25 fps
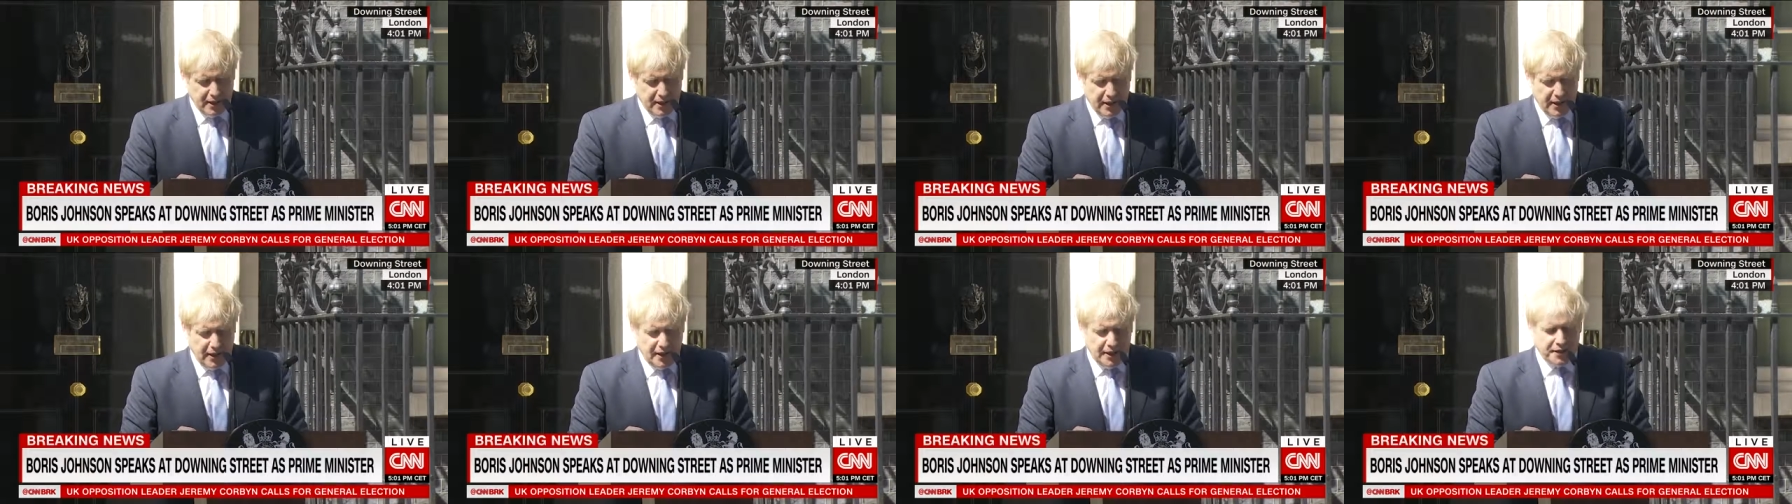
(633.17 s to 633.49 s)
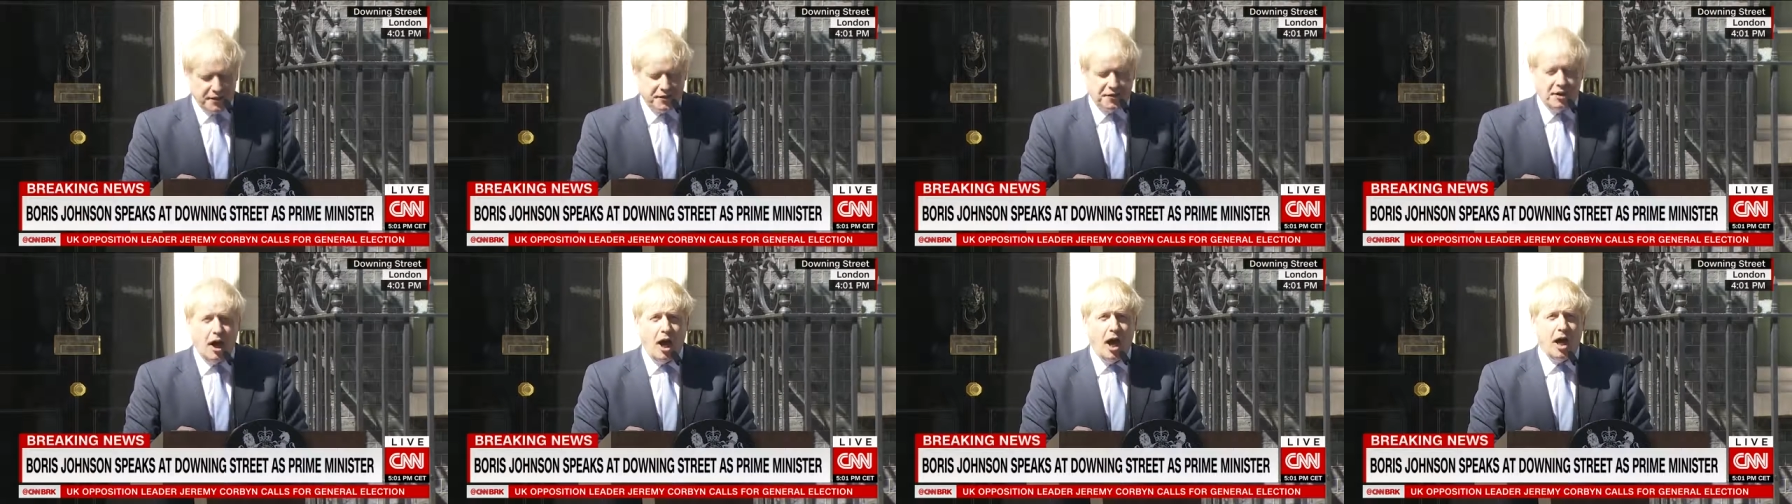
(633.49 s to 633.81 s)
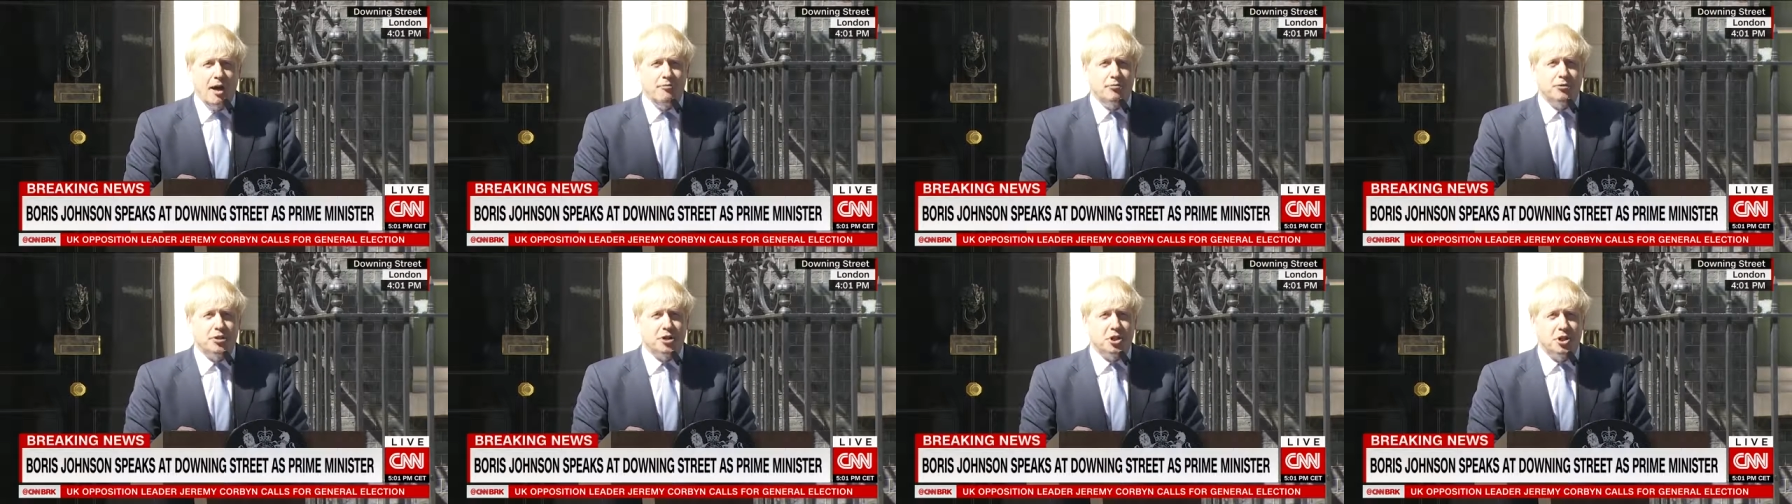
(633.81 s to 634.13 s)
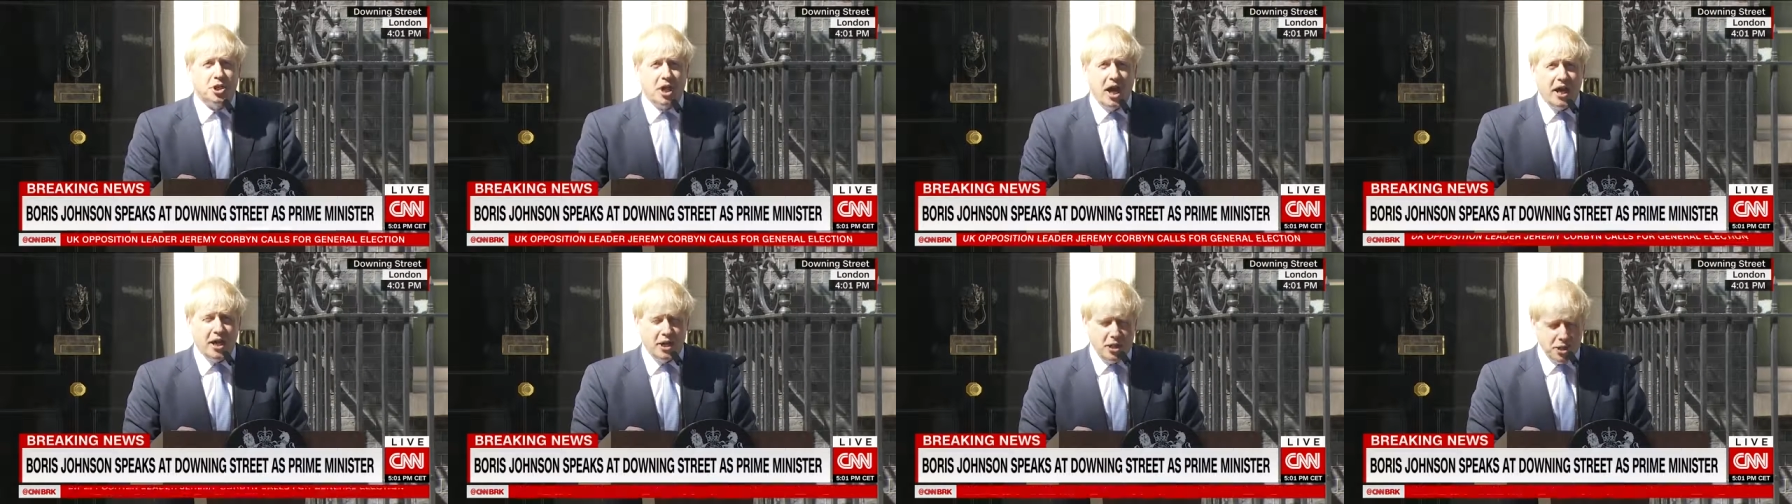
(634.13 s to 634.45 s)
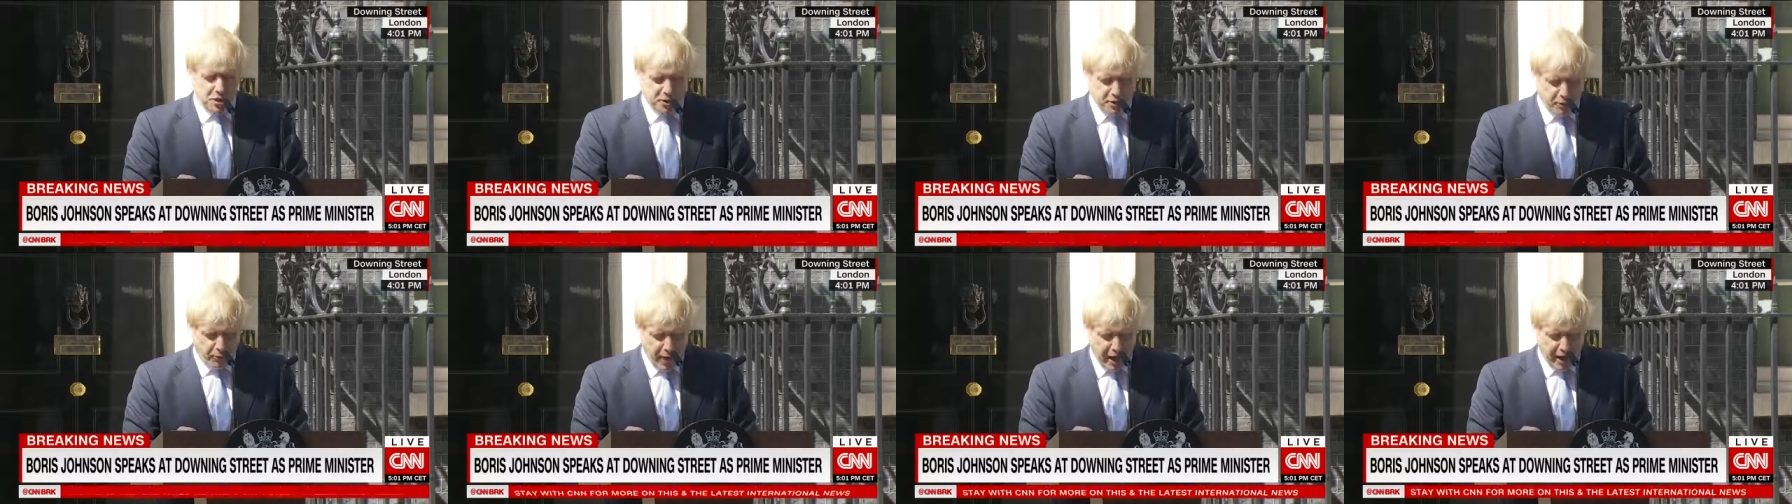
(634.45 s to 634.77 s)
it is time to
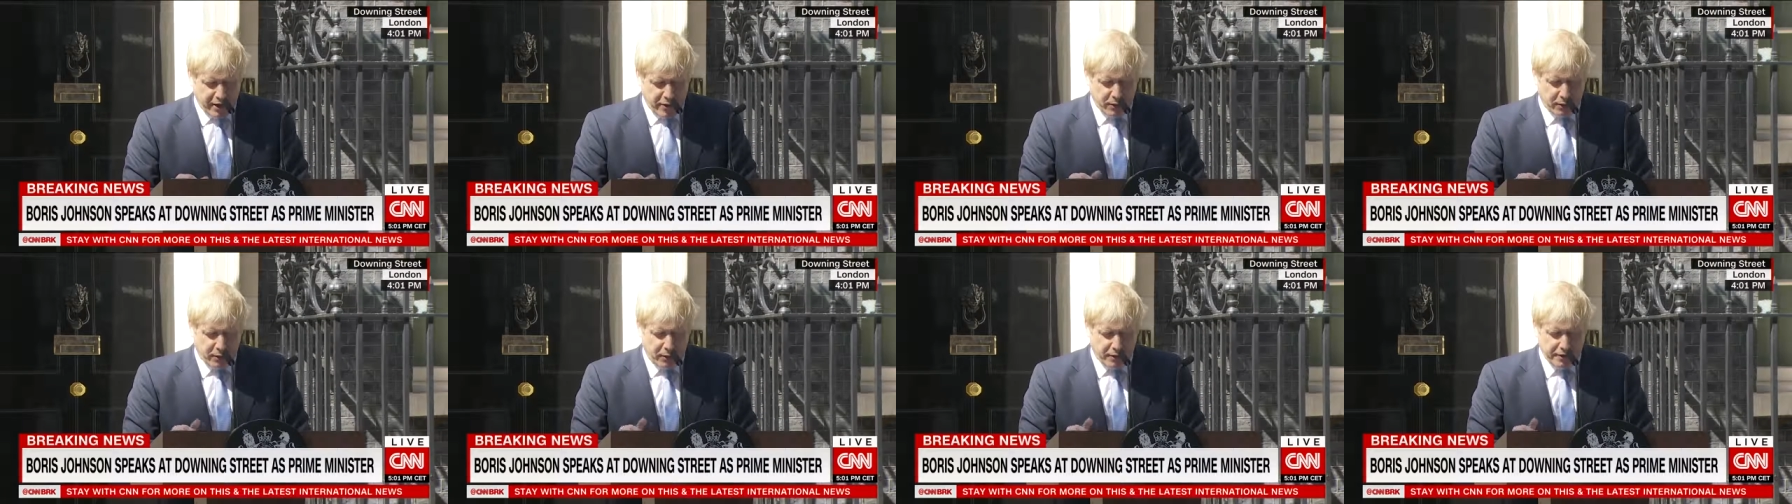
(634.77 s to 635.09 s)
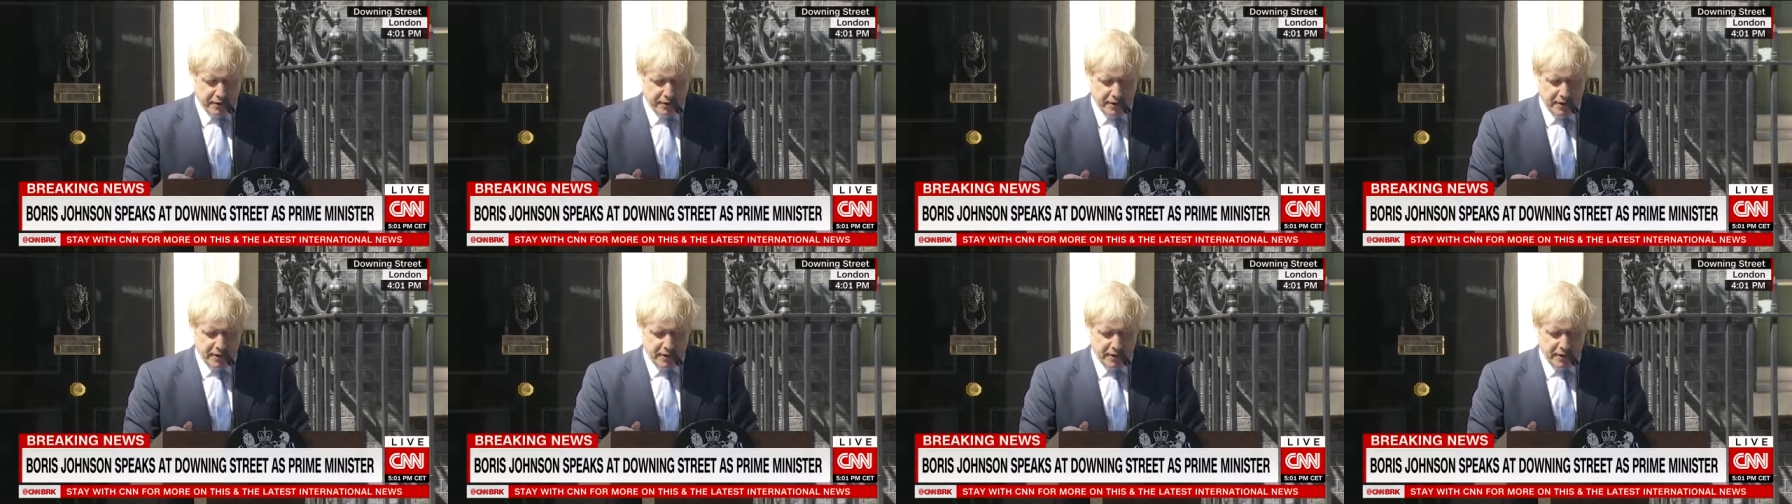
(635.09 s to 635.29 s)
change the record,